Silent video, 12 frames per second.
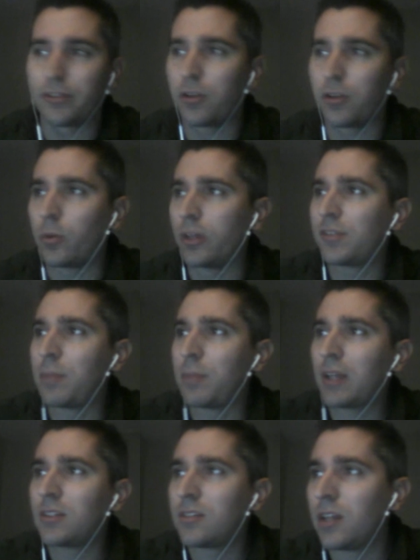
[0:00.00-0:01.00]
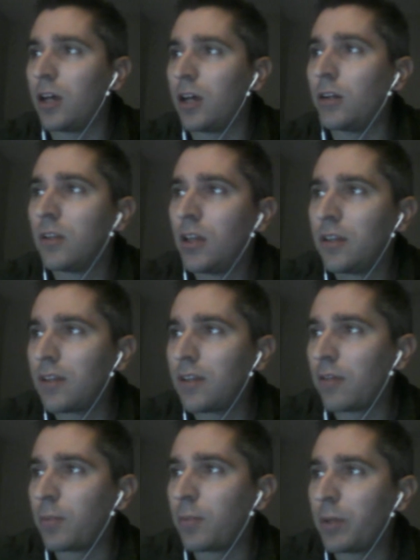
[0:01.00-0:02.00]
so we expected Donnell to
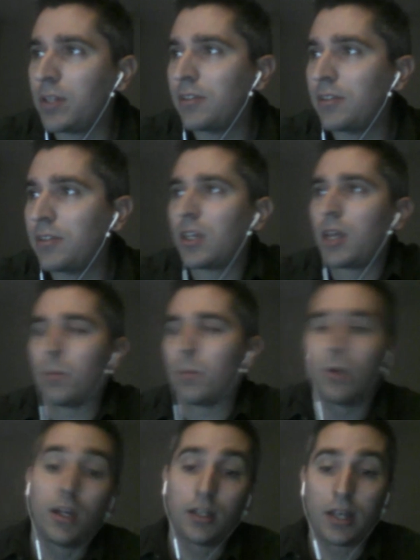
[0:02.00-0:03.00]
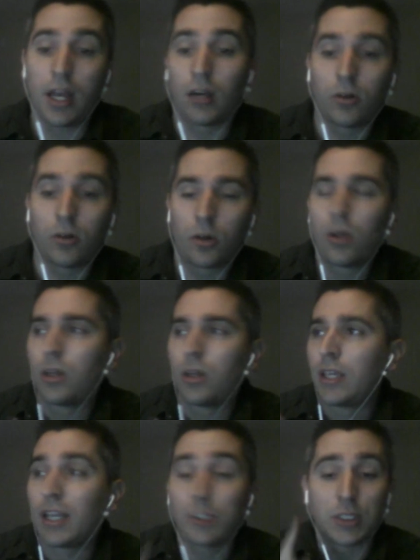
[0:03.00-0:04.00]
have a pretty decent game. Now,
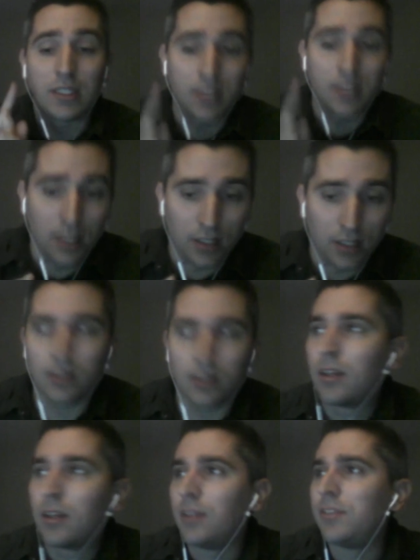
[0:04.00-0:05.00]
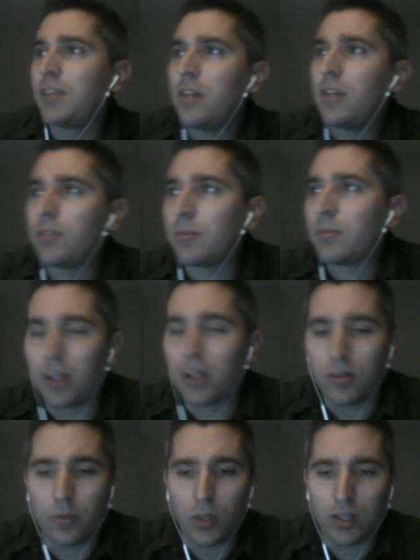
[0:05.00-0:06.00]
he actually didn't. He saved
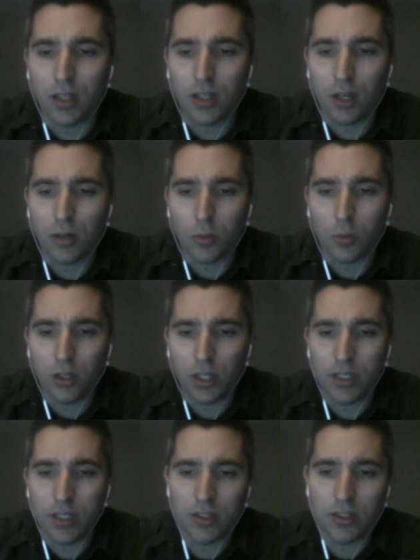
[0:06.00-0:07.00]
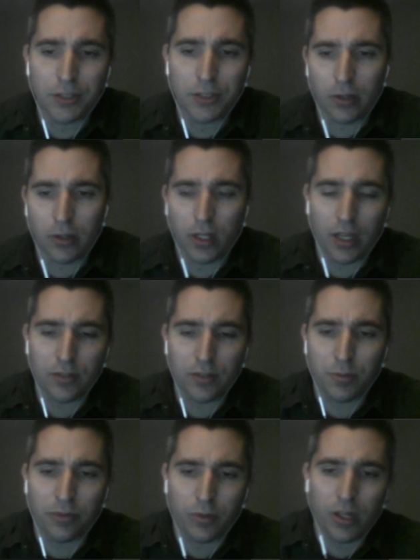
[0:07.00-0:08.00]
himself with a late touchdown
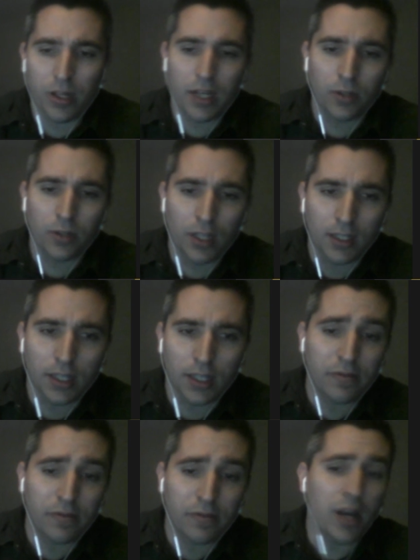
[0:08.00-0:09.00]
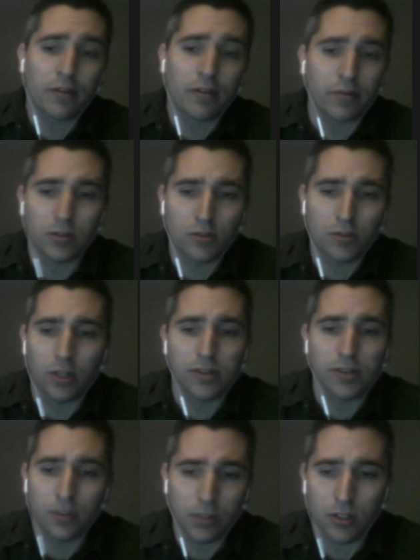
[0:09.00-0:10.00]
catch. Before that, he only had like 5 for
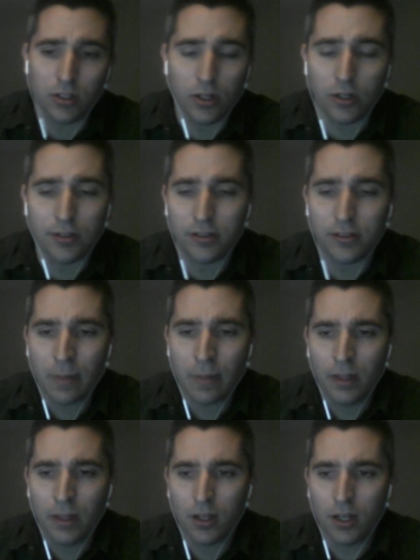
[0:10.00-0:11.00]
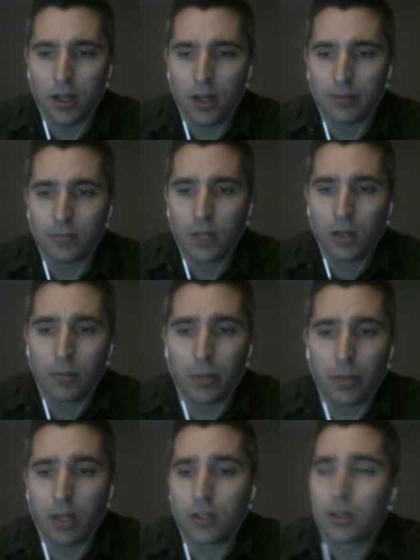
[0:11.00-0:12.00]
20-something yards.
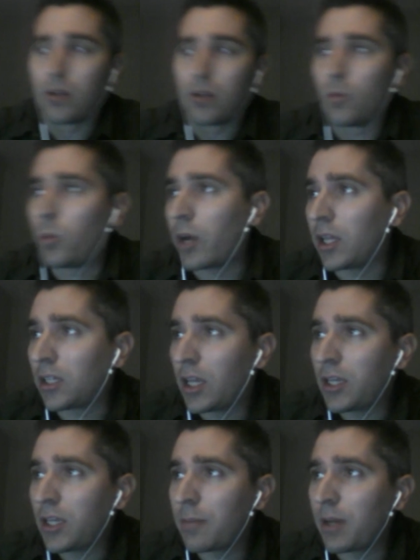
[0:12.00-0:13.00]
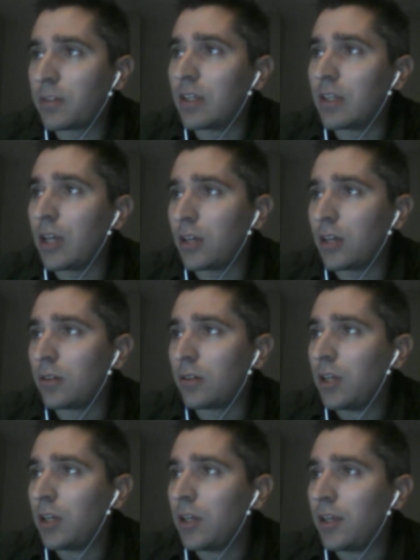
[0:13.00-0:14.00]
But what I like about Donnell
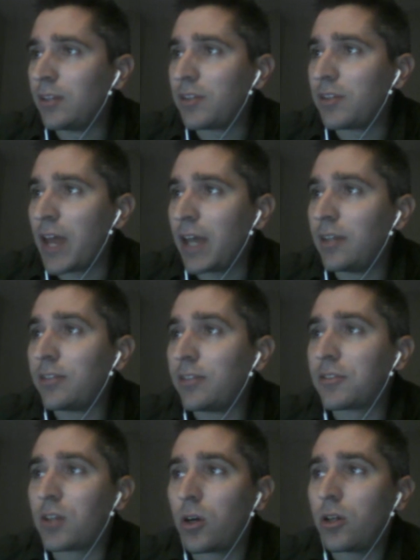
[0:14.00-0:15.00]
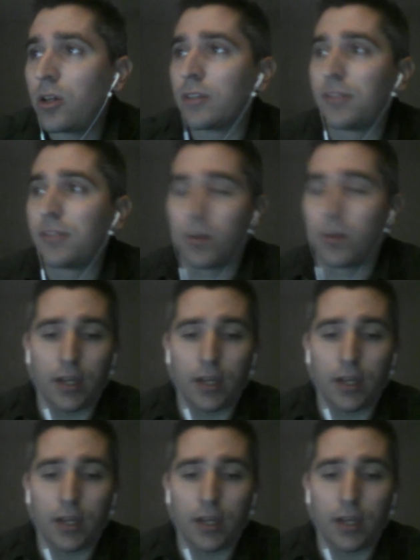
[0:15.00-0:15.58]
is that his targets,